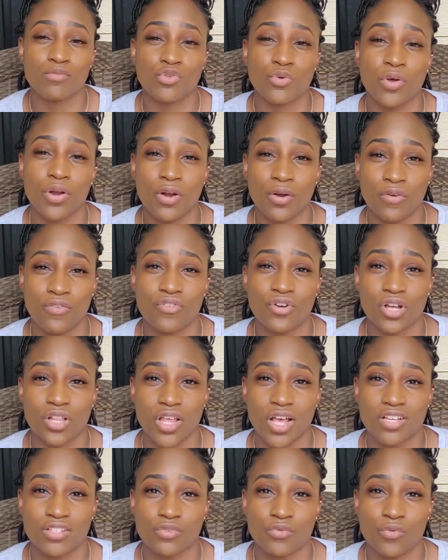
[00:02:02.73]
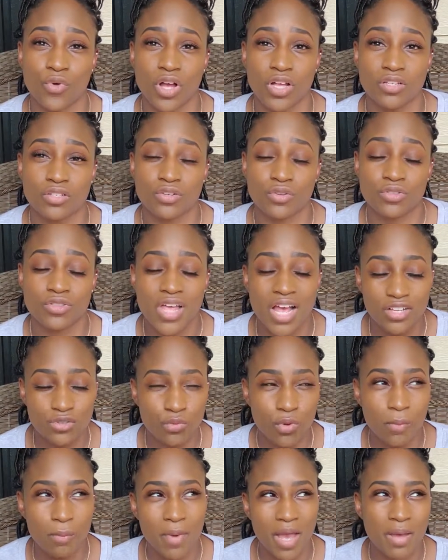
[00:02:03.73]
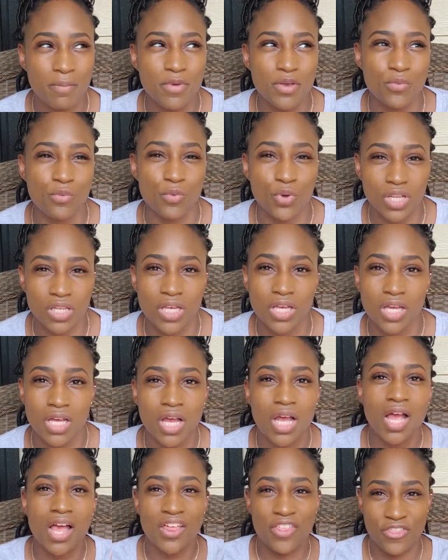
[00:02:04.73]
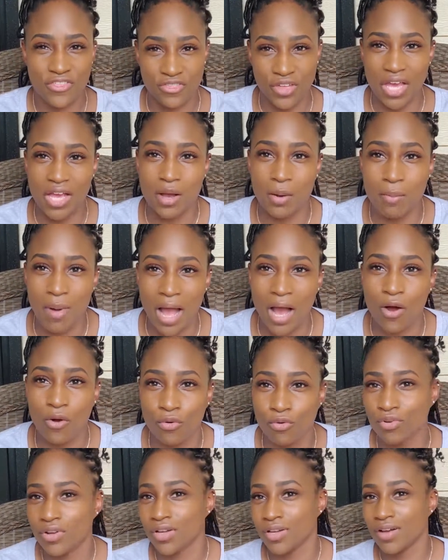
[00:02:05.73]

doing it over a glass of wine. So that's what made me really think about